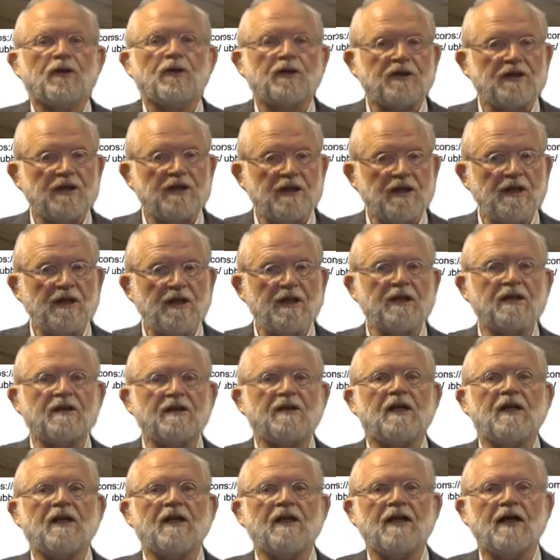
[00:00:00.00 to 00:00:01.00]
What you see here is
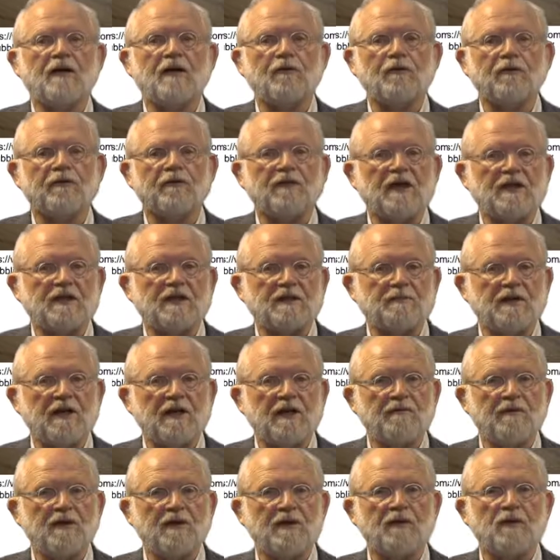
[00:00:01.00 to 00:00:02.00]
the layout of an
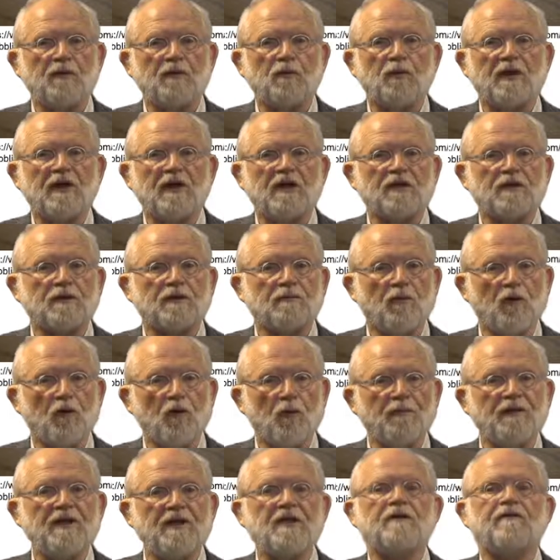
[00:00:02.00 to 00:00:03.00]
experiment where a
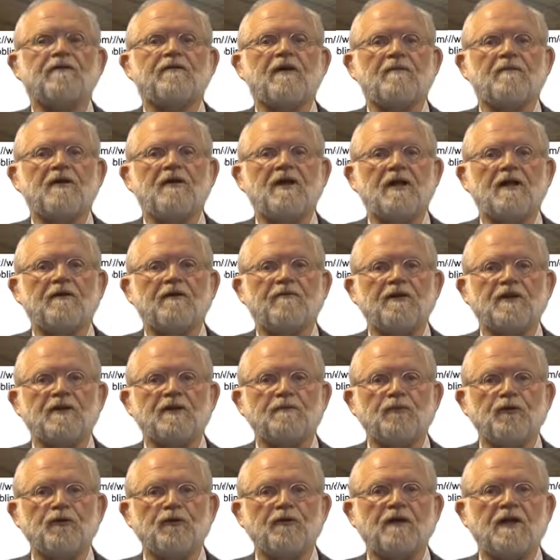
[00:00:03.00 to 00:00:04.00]
small piece of MDF is
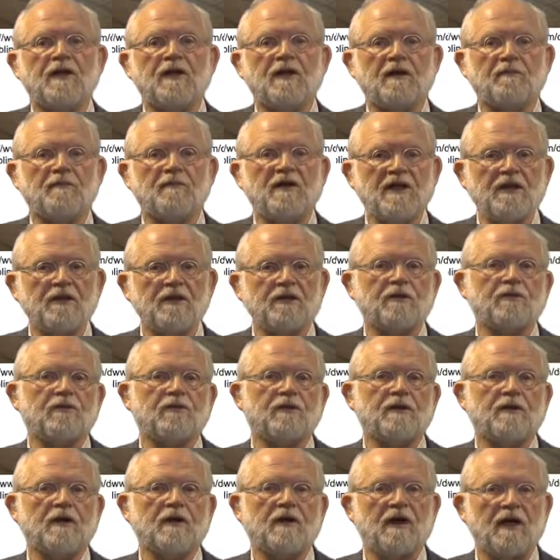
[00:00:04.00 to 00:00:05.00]
put in a
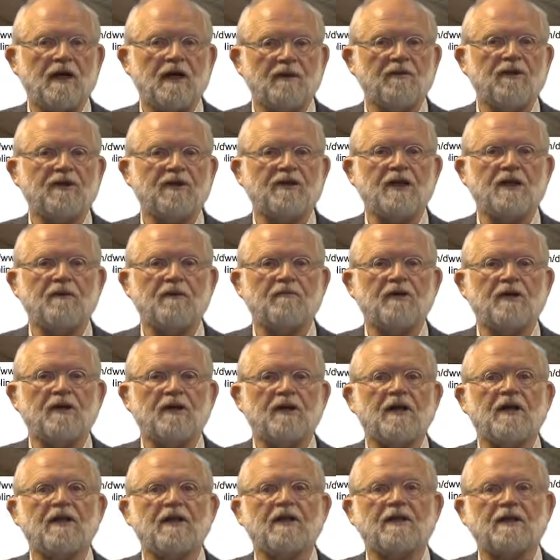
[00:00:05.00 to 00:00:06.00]
miniature climate
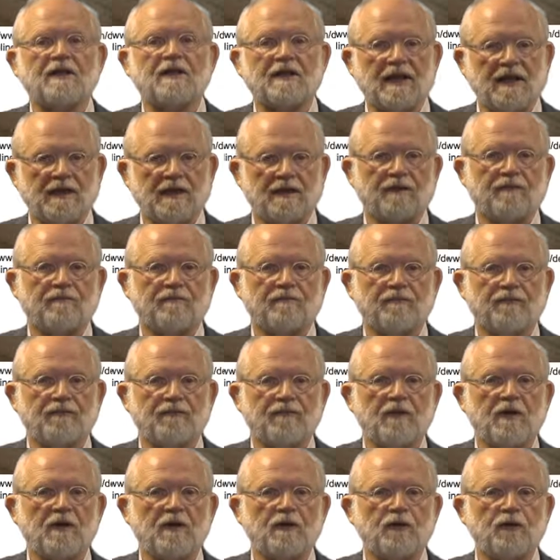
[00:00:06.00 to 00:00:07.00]
chamber in the scanner,
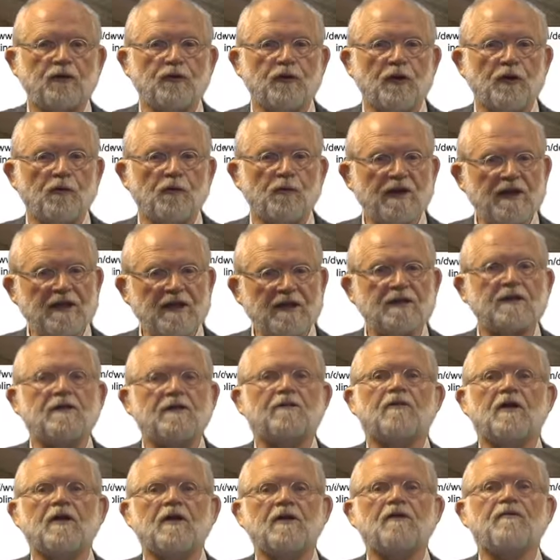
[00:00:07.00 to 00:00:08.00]
during
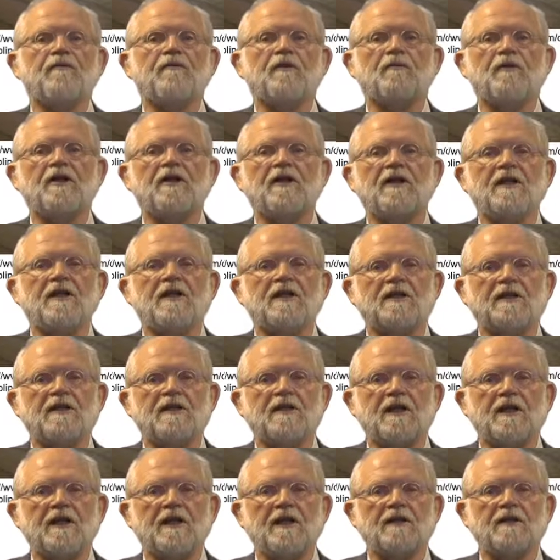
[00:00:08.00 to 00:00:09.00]
which relative humidity is
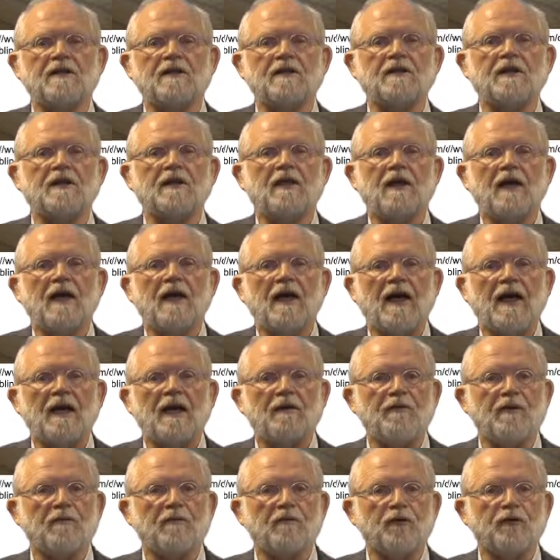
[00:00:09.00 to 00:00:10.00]
changed,
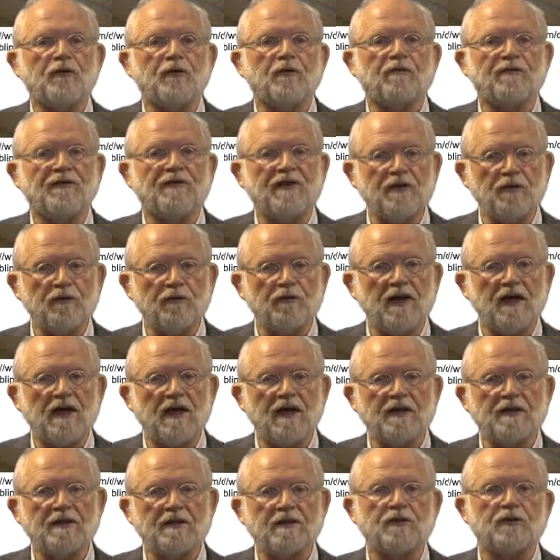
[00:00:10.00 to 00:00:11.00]
and we want to
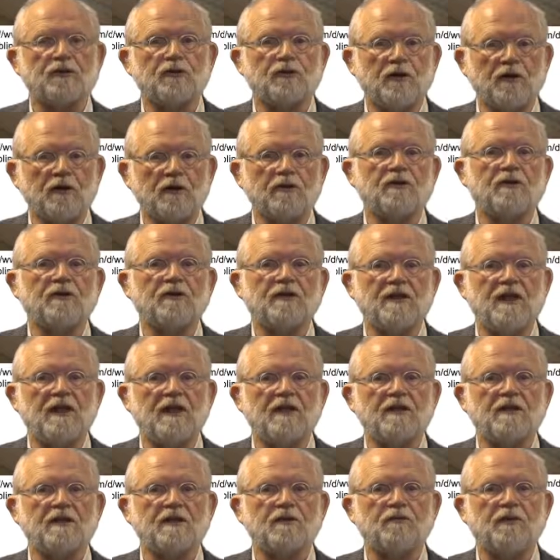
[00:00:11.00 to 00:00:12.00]
visualize the structural
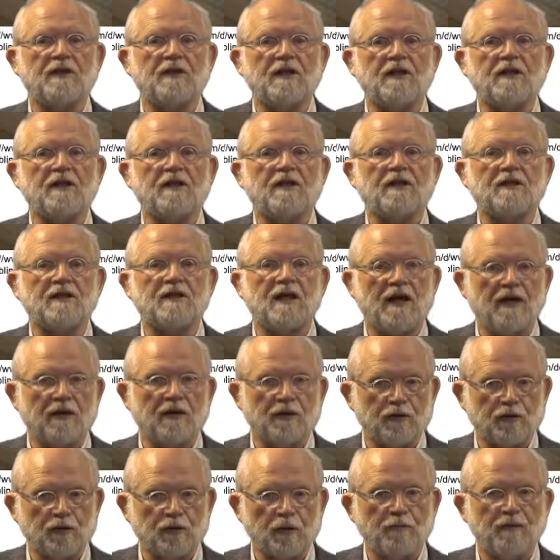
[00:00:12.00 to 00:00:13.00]
changes within this
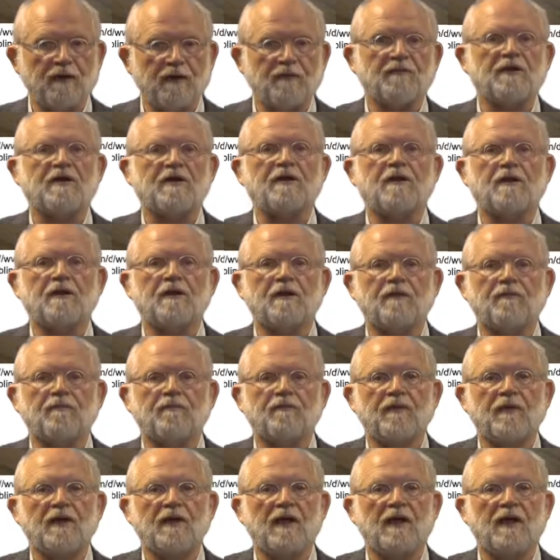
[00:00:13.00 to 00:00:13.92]
hygroscopic material.